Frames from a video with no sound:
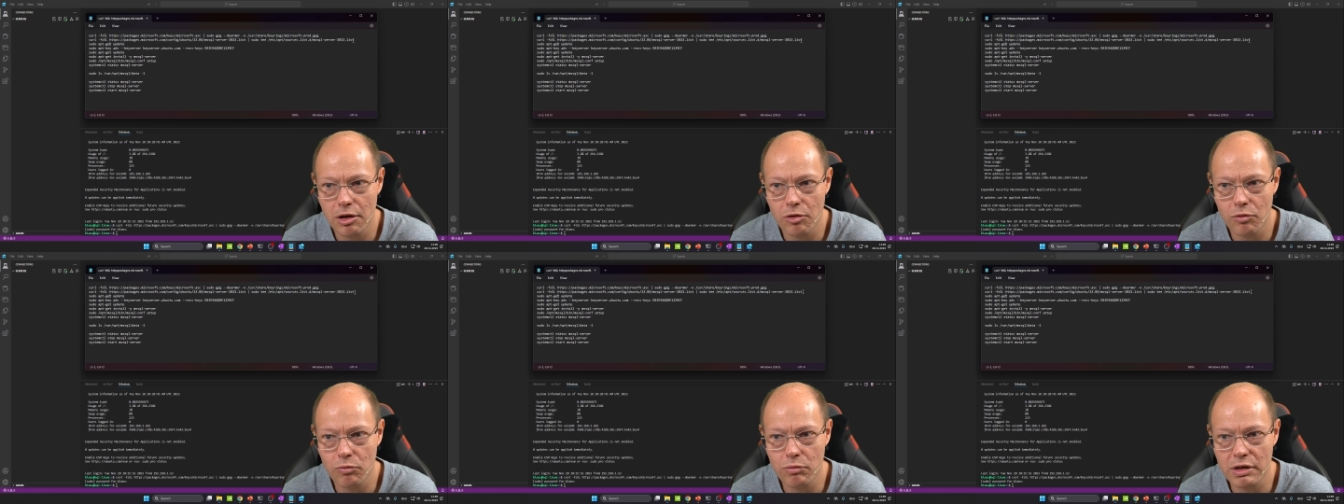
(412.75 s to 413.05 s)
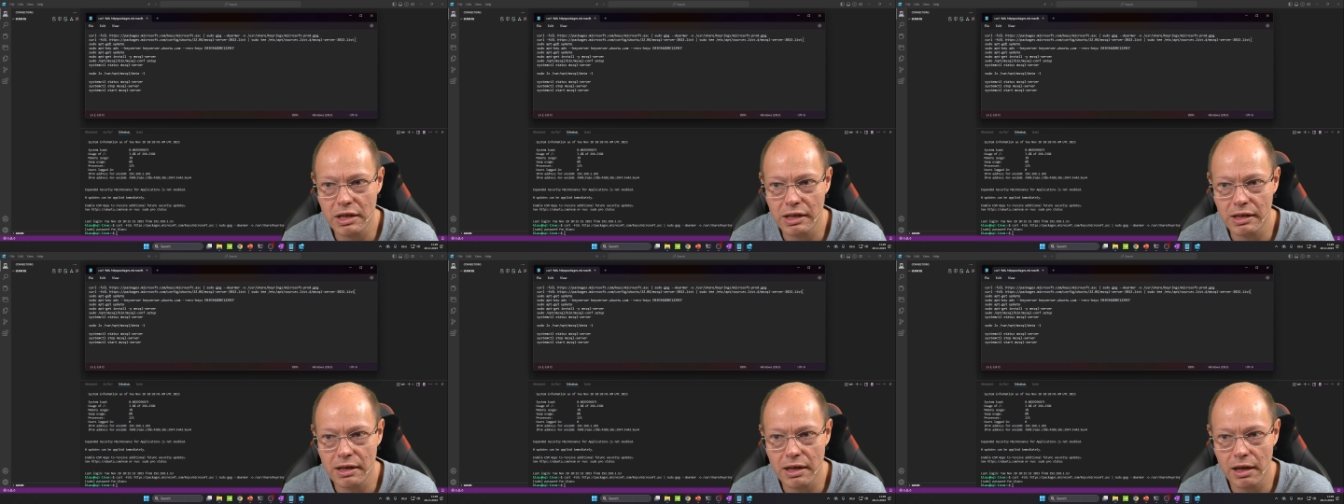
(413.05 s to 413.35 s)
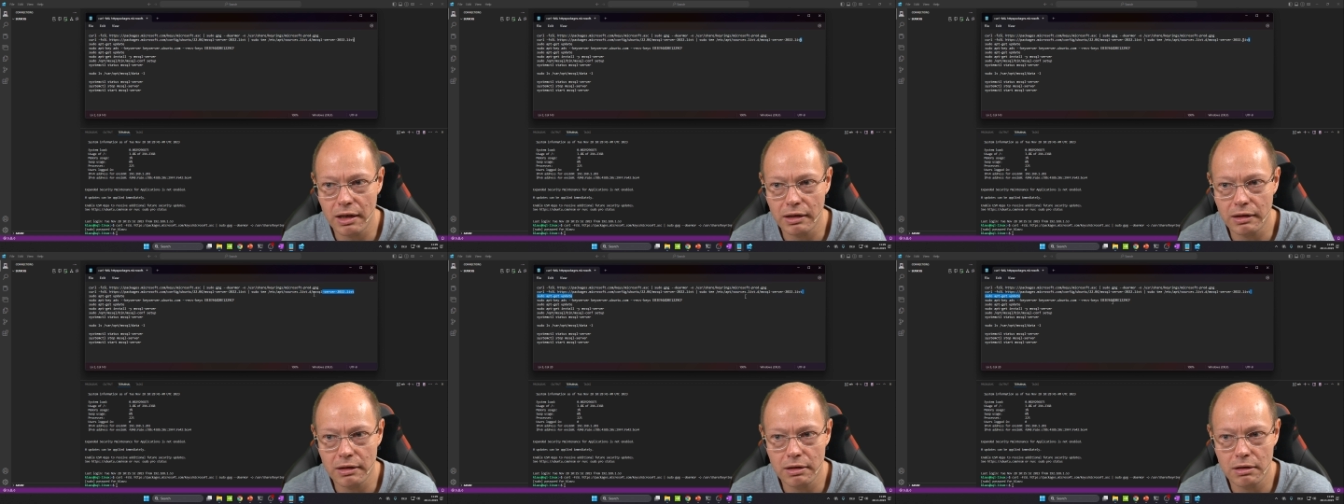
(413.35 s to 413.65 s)
we
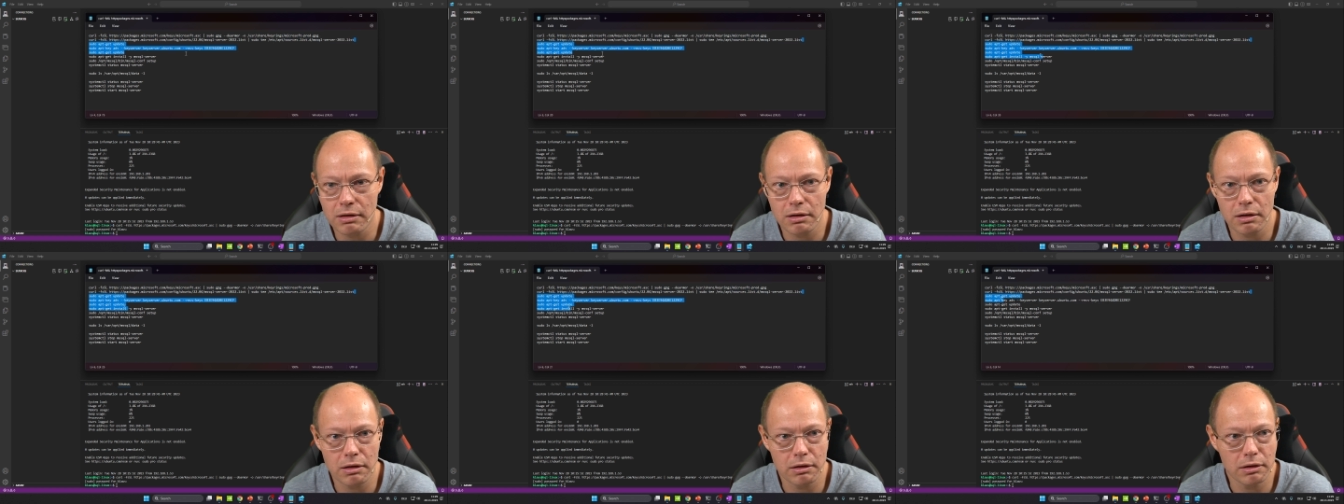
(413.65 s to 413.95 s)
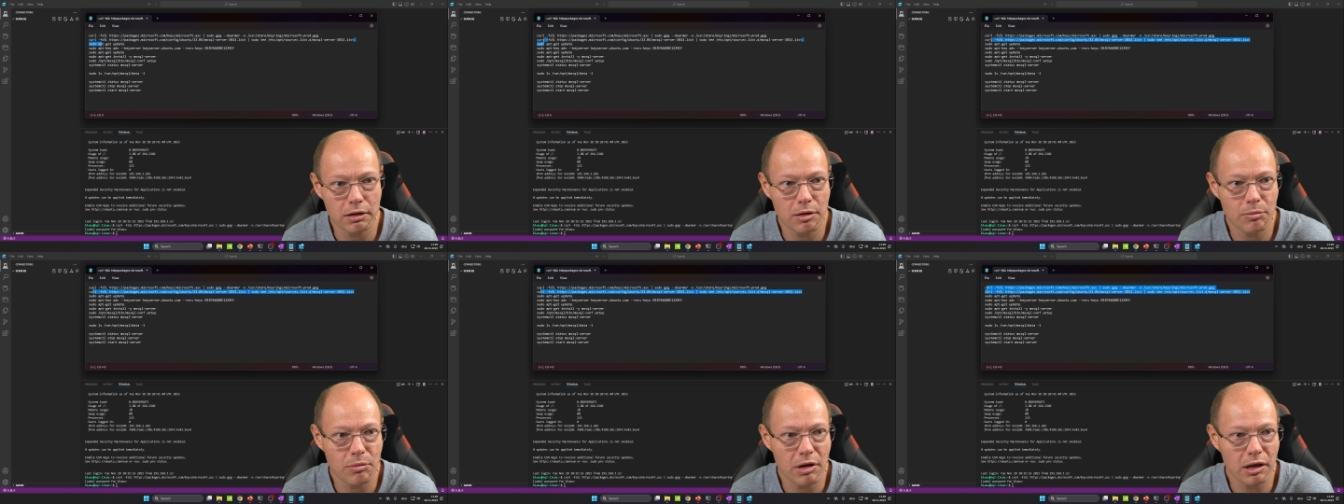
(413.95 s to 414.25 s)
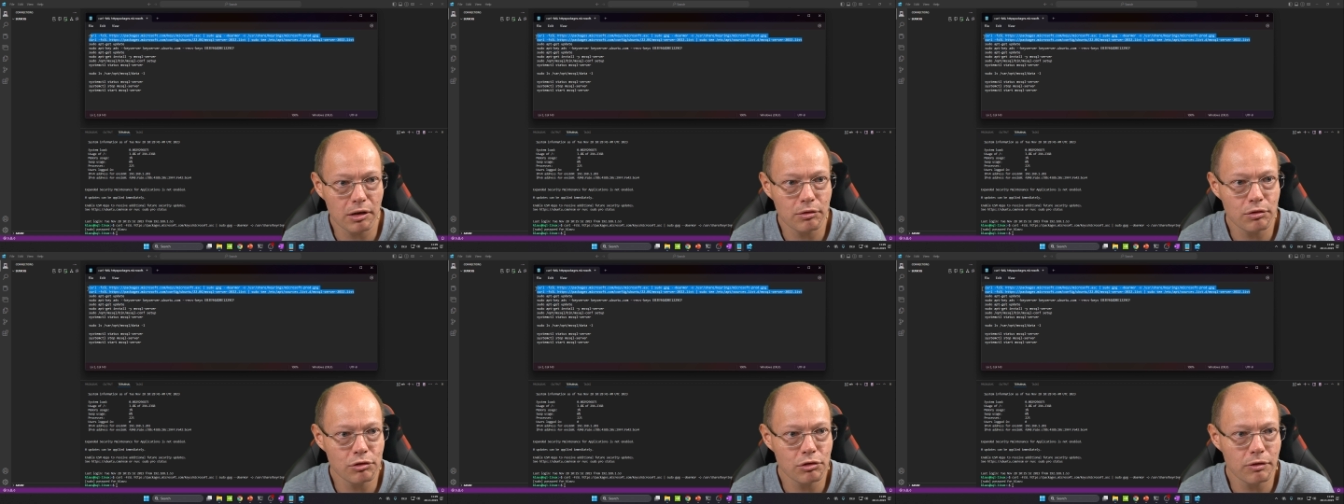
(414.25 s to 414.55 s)
get the
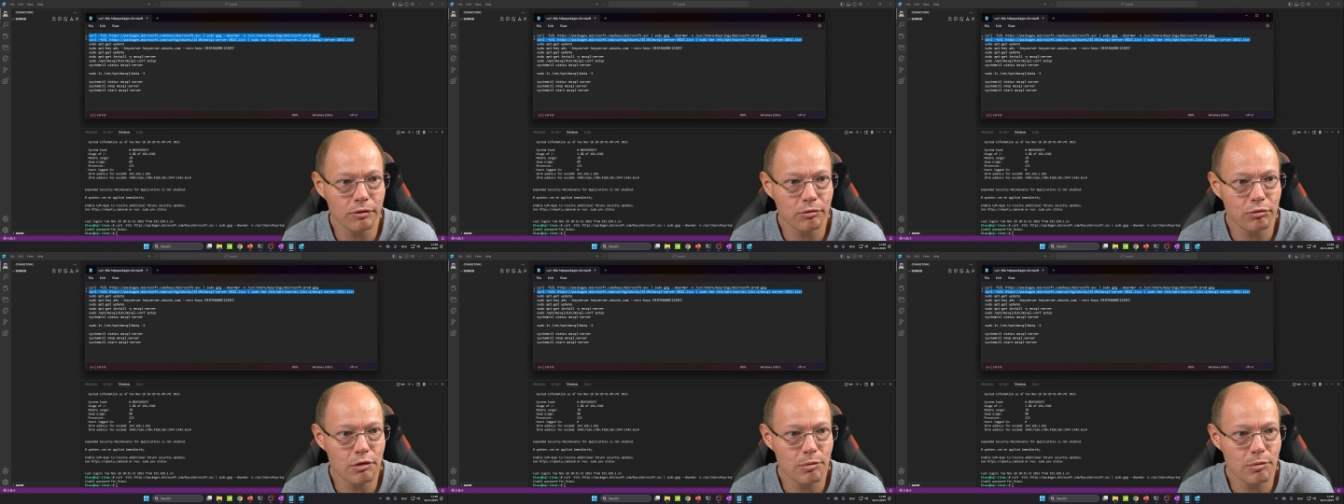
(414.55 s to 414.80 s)
Microsoft